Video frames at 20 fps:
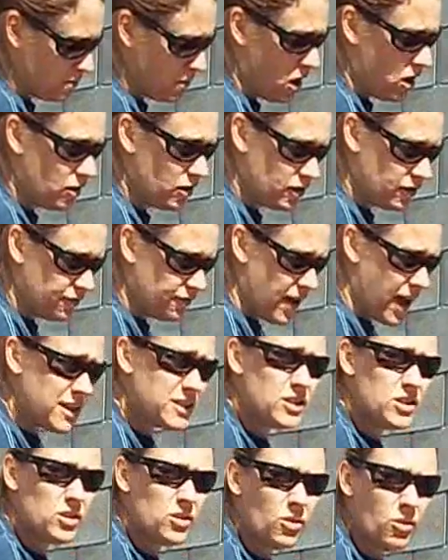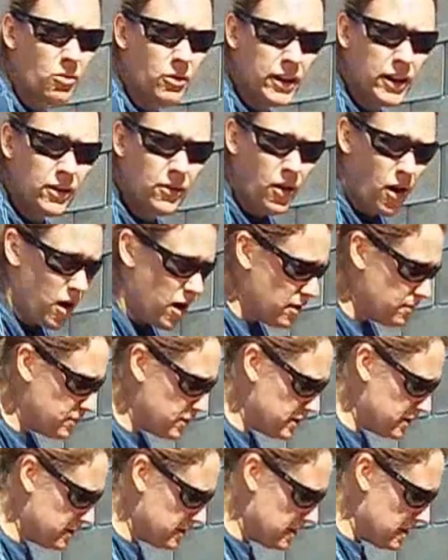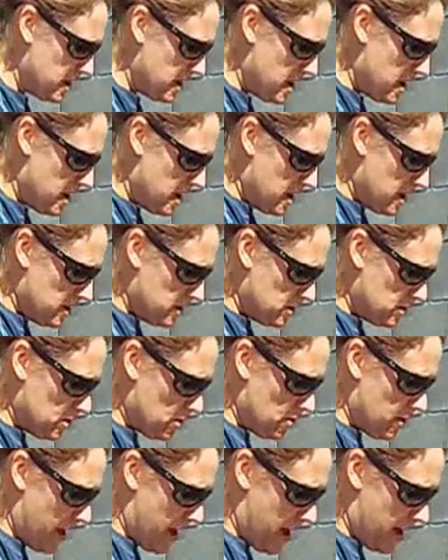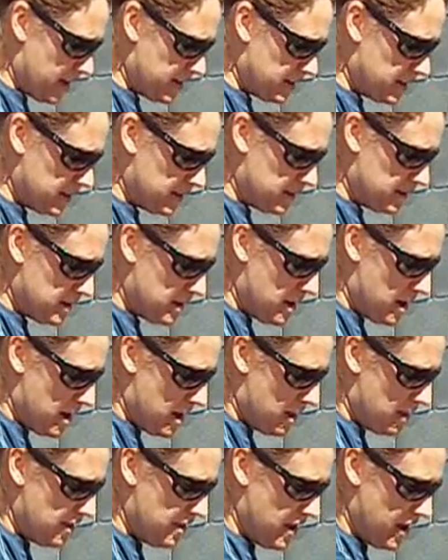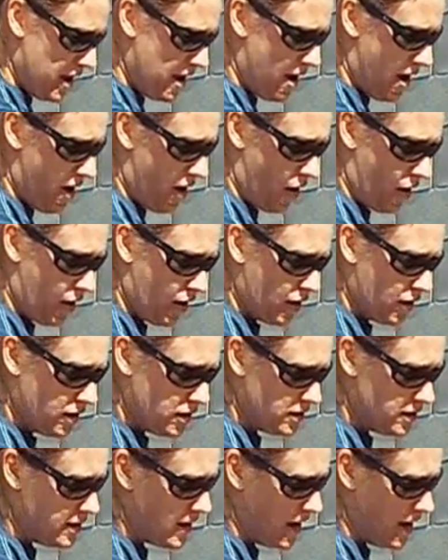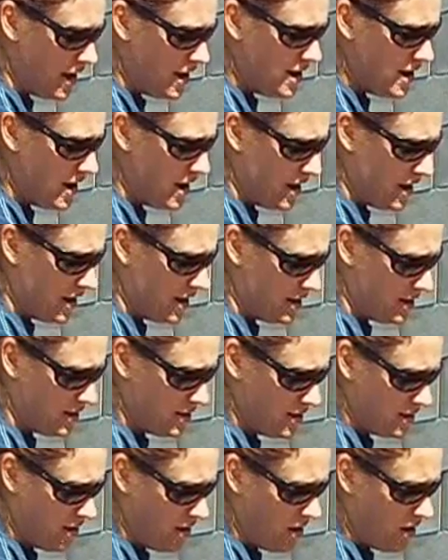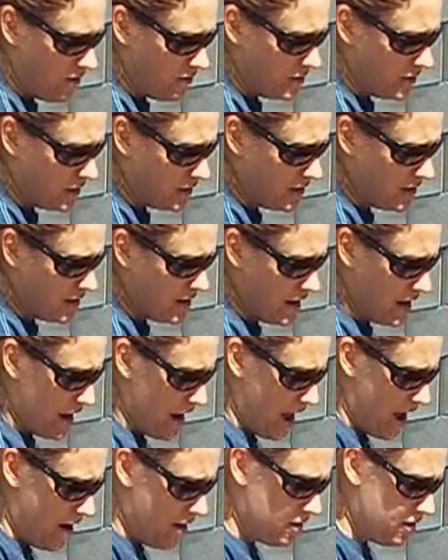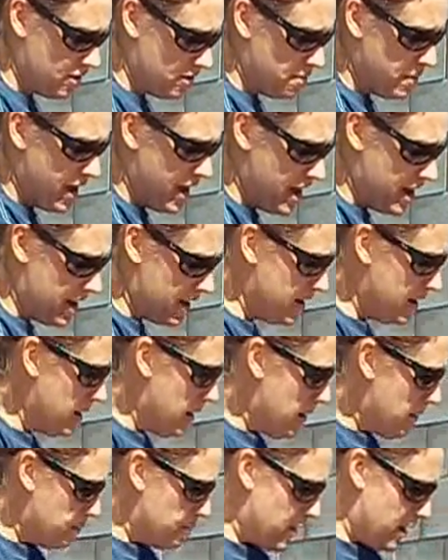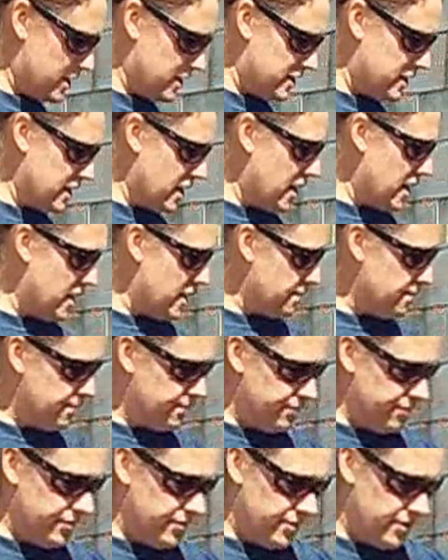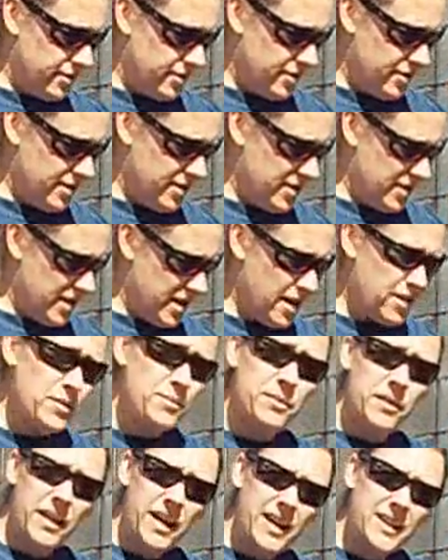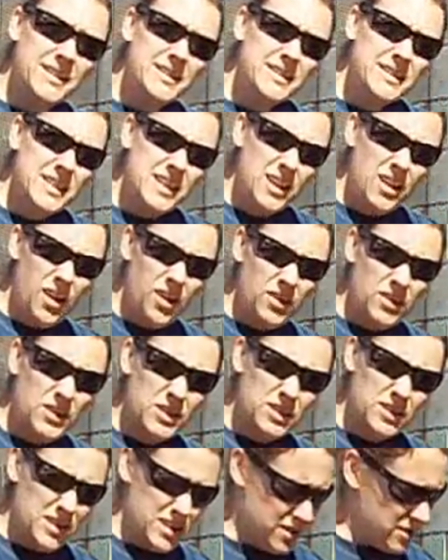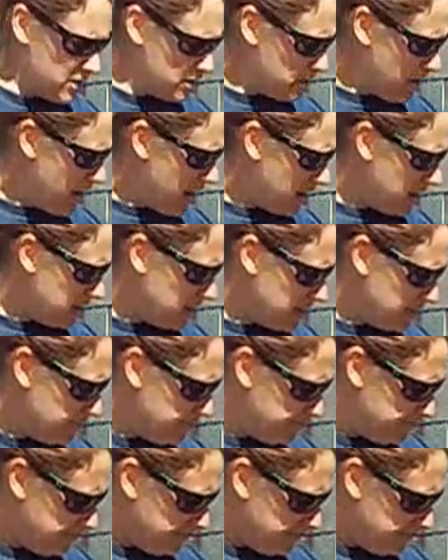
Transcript: smaller, faster growing crops so that they are done and harvested and out of the bed by the time the other plants need all their space.